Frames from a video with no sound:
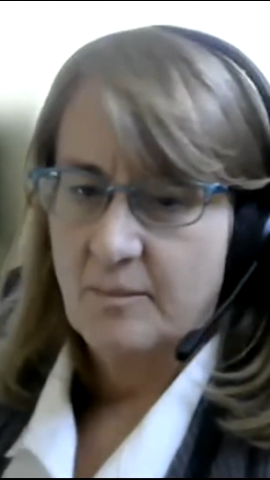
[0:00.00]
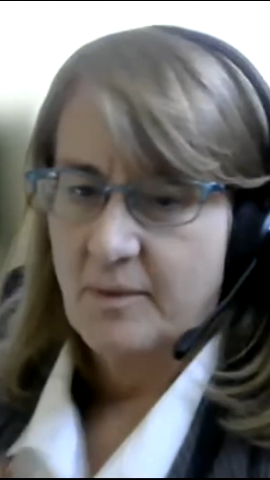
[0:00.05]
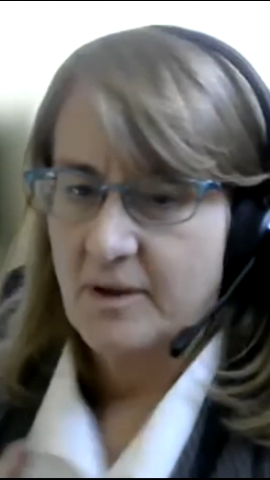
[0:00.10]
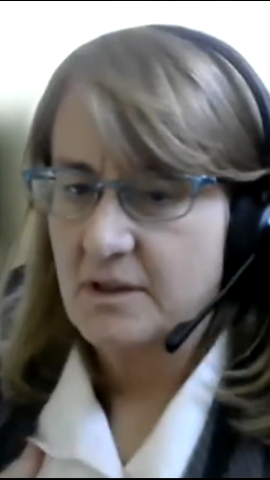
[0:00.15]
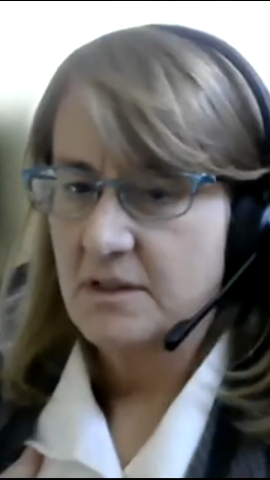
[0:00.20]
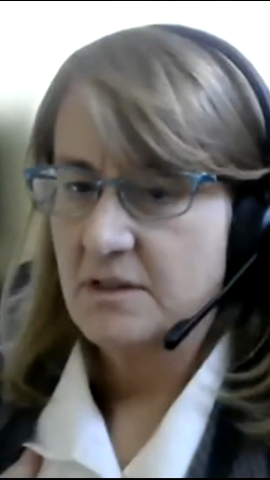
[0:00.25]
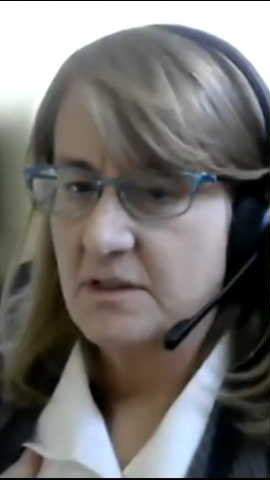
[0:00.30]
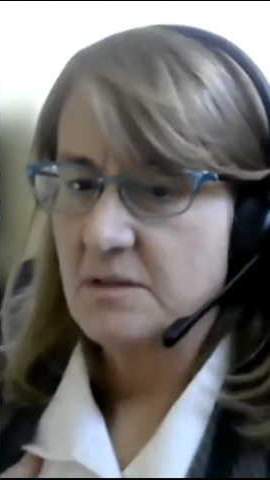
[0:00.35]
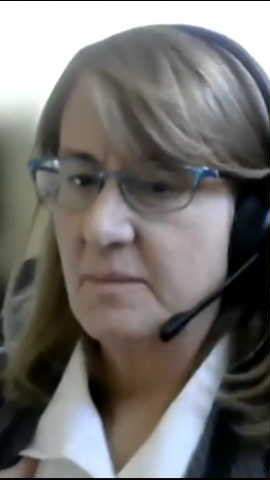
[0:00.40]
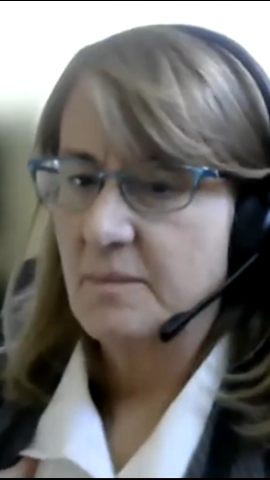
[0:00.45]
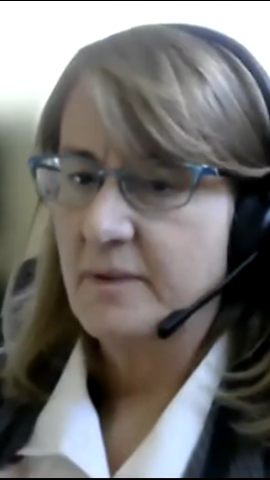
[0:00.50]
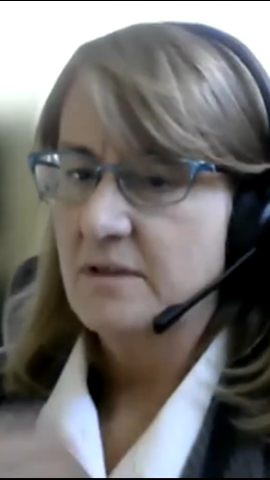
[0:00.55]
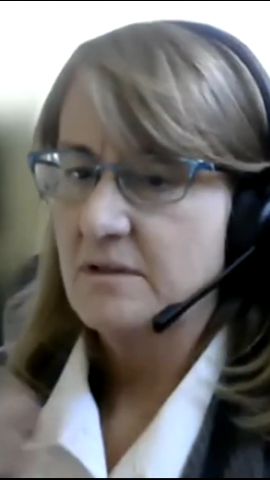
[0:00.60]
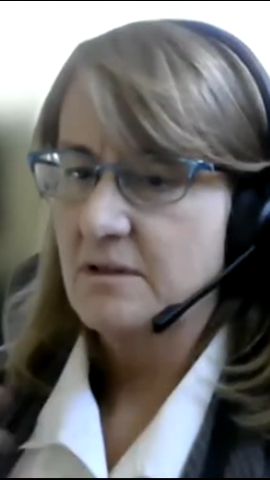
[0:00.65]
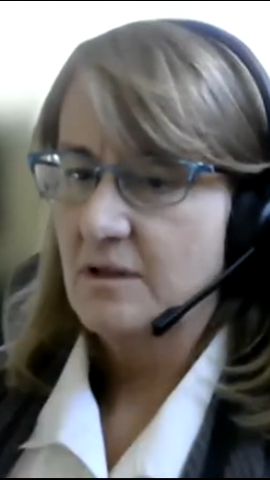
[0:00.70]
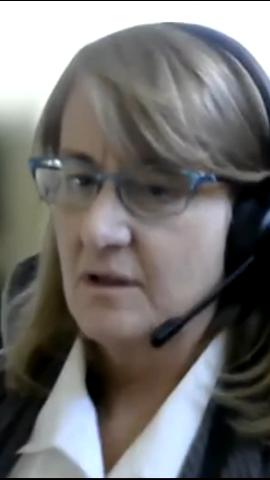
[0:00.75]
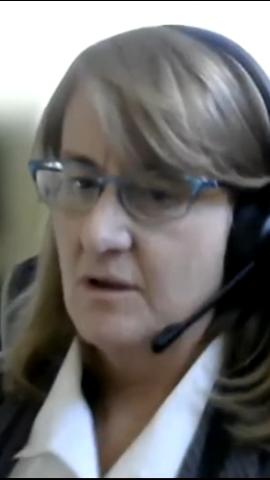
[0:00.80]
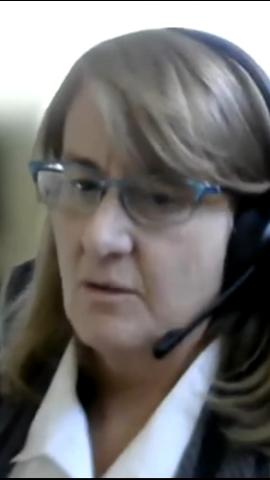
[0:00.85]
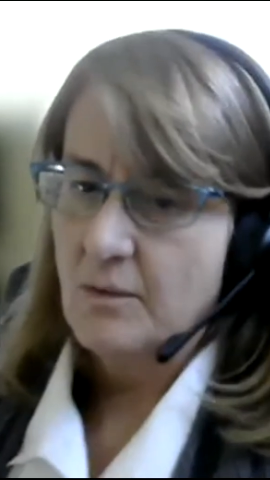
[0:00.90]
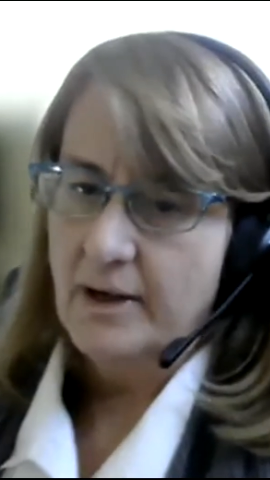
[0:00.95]

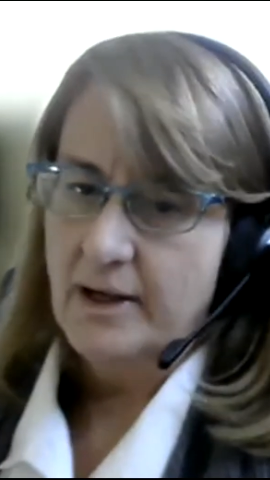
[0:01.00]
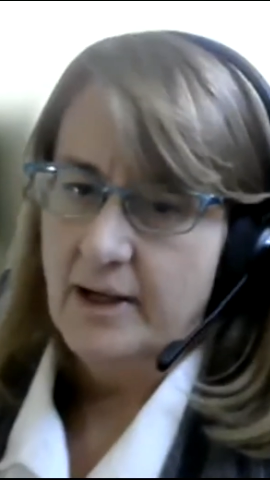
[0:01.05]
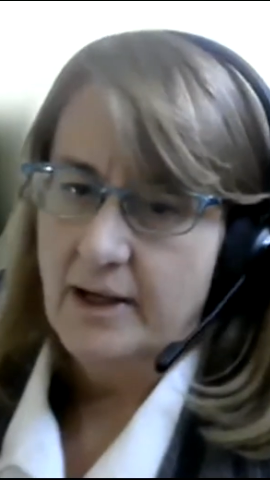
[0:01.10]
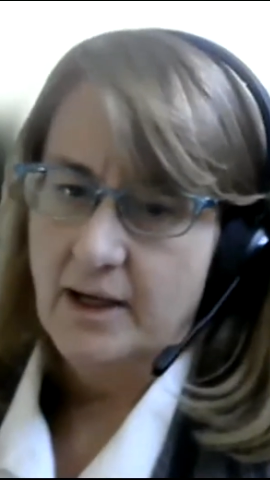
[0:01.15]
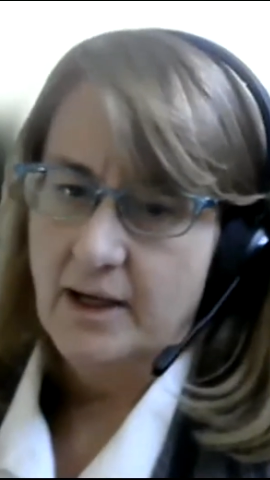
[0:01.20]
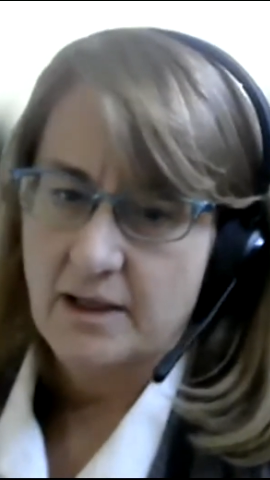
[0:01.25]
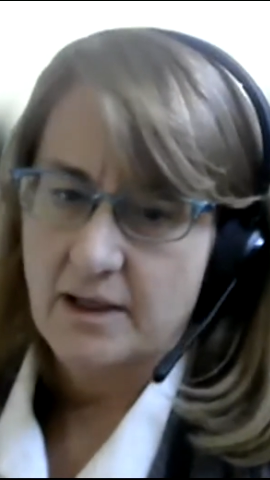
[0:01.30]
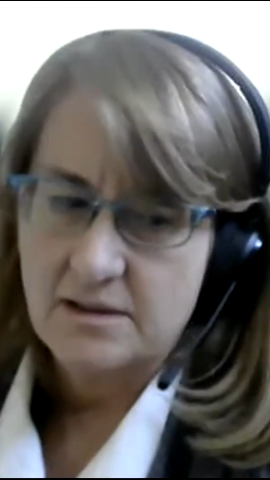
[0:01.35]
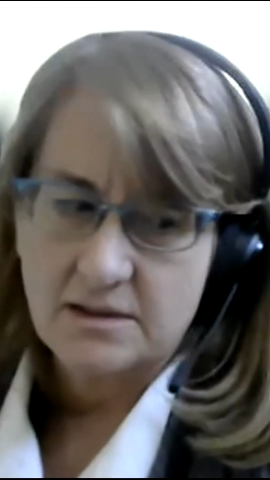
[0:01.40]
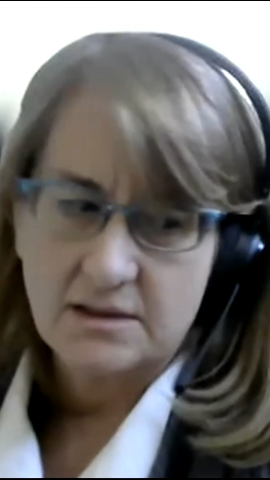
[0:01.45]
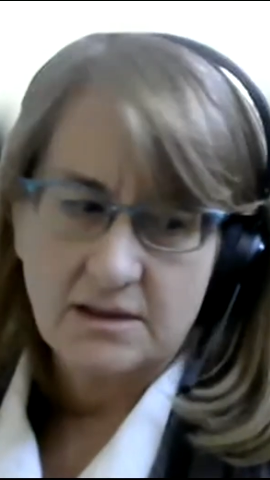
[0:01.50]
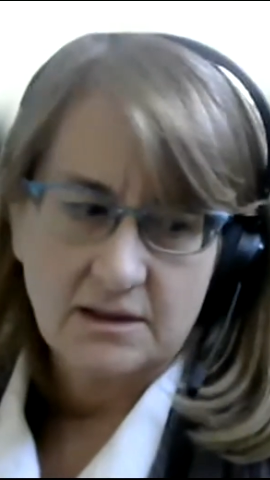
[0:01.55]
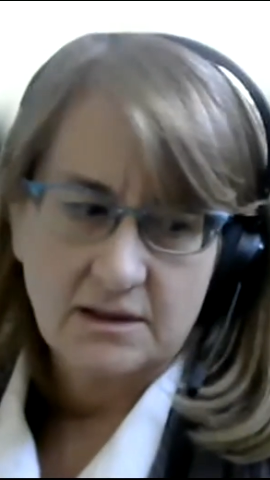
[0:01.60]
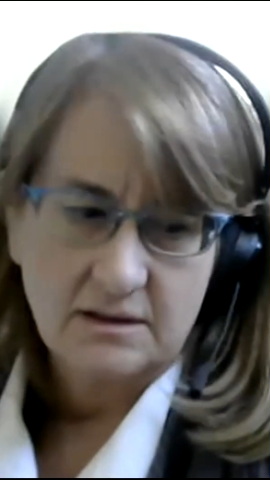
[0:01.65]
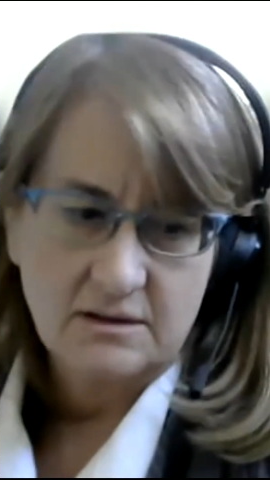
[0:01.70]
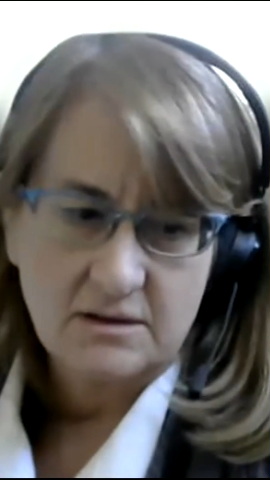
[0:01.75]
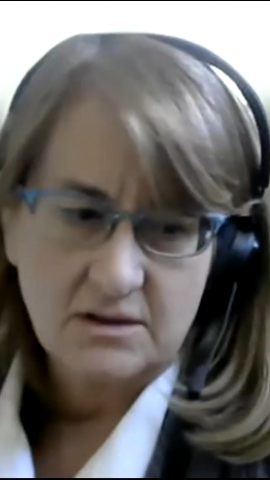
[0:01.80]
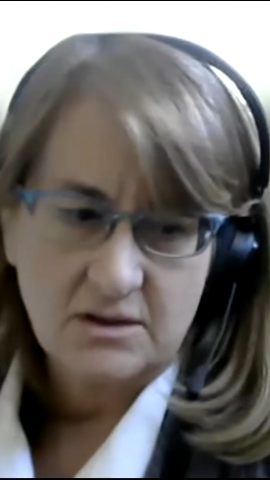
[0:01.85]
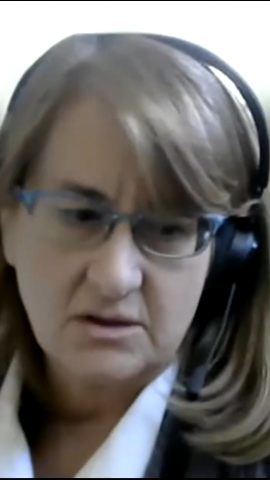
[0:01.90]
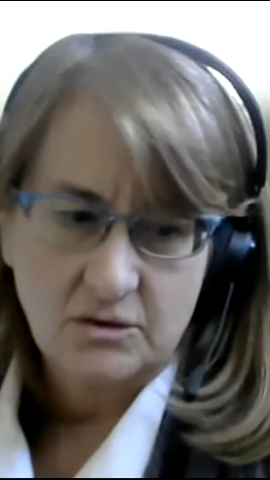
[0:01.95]
participants are quite
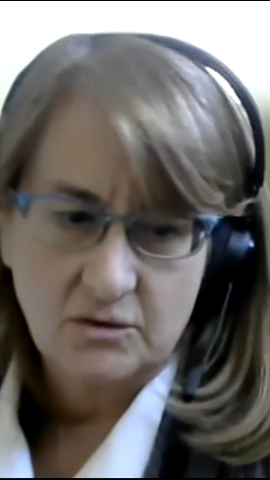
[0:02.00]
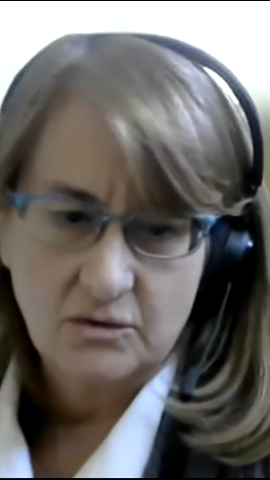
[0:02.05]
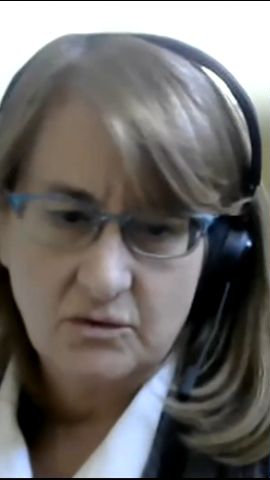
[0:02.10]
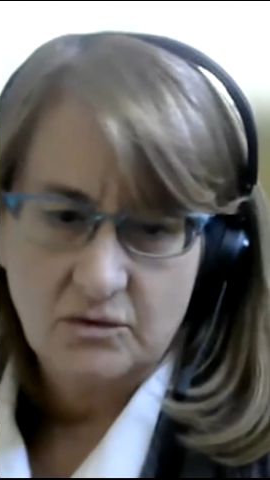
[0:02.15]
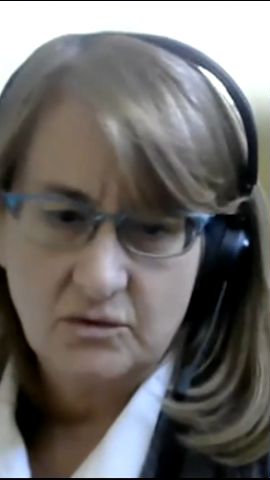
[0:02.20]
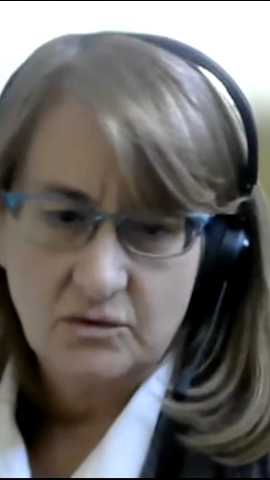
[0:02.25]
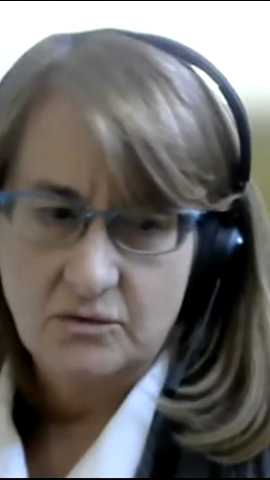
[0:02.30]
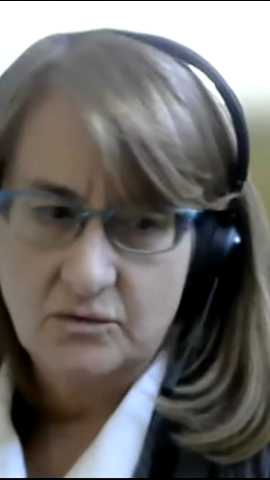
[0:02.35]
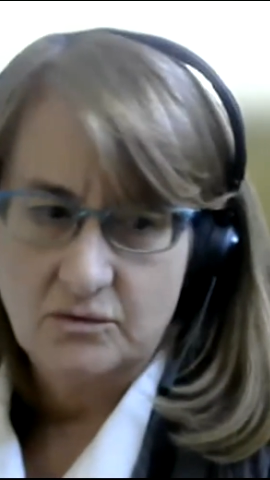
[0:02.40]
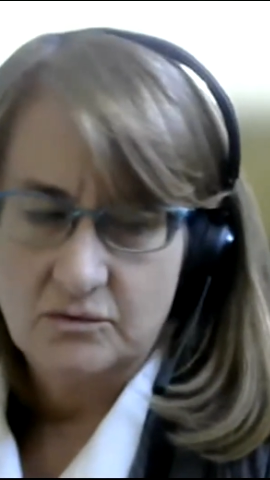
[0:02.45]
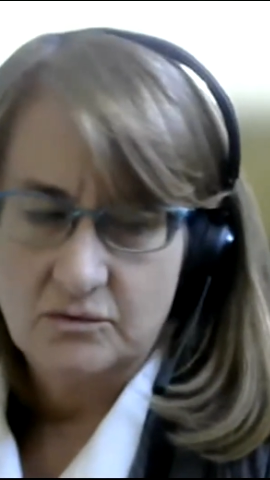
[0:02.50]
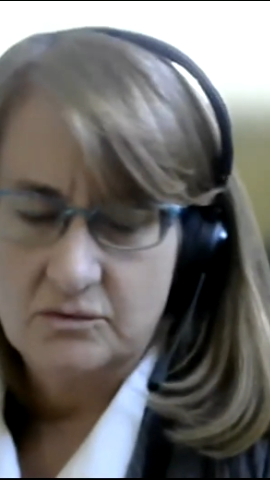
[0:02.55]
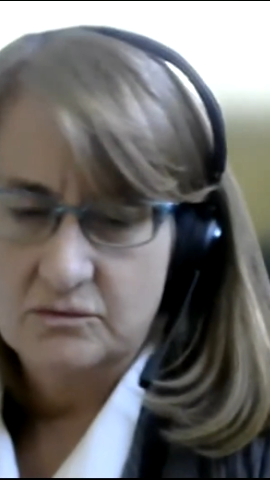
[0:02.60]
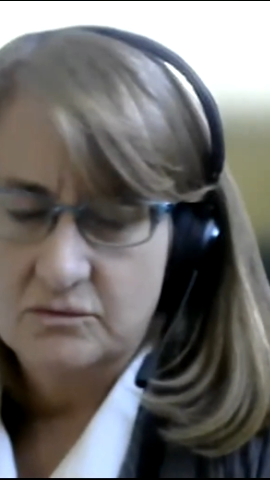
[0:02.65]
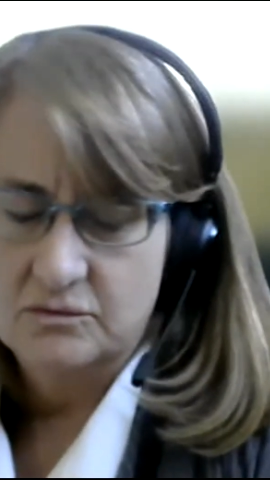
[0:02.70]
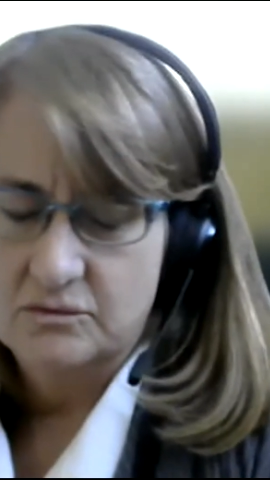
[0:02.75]
hesitant to